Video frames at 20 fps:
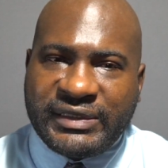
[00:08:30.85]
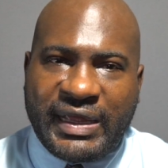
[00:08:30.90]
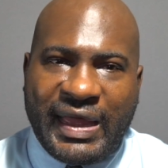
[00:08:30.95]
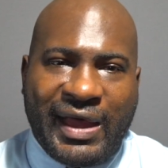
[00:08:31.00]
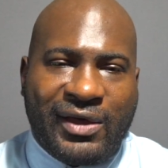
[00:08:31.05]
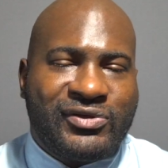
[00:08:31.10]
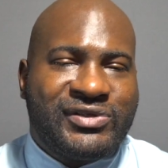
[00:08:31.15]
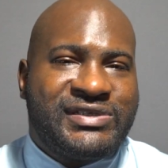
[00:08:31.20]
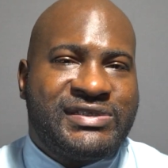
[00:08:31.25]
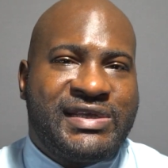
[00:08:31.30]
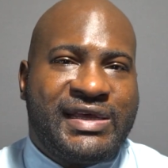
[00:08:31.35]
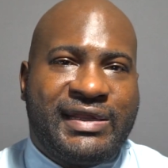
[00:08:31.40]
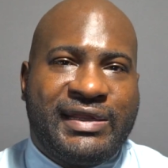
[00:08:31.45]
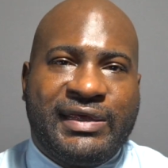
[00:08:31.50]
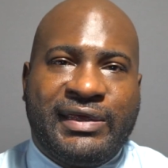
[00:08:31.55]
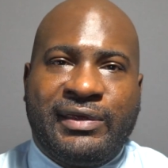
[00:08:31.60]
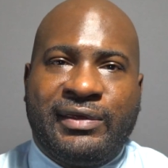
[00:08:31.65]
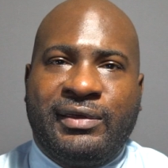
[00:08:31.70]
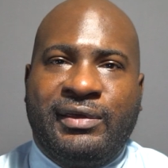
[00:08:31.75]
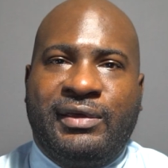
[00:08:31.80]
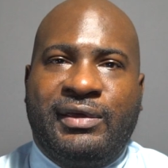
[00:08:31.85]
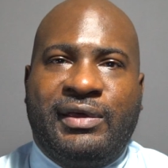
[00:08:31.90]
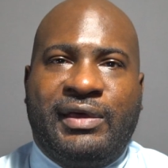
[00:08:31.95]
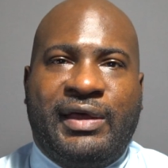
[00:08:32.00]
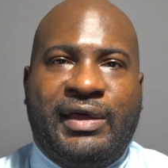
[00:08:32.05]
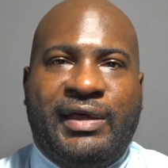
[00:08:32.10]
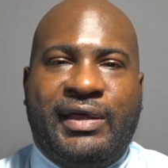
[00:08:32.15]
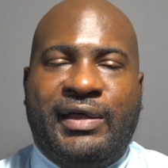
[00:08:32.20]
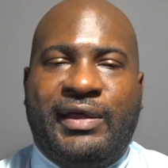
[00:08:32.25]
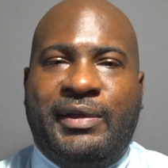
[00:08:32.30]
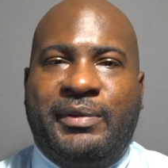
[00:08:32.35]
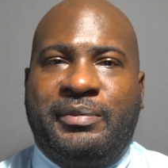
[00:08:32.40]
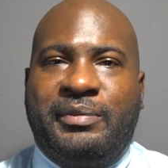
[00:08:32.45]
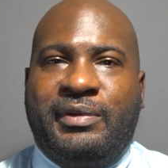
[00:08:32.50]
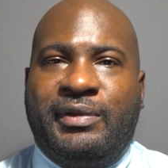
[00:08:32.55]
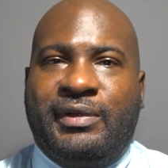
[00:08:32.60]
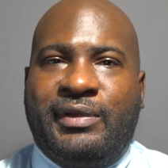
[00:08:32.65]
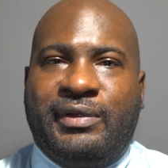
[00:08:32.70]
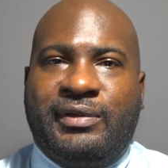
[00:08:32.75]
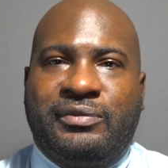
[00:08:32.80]
outselling
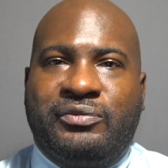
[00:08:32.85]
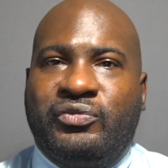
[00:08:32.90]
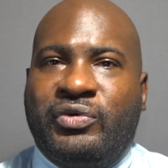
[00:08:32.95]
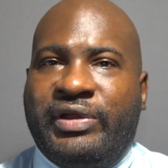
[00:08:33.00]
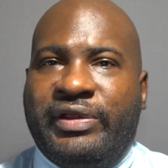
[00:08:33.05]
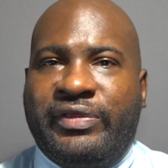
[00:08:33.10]
one